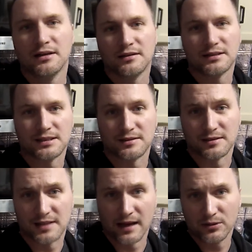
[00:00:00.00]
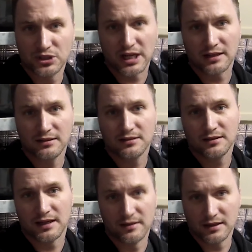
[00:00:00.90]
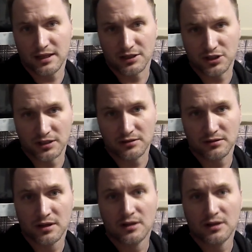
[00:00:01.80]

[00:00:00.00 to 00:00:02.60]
This is the sound check in the kitchen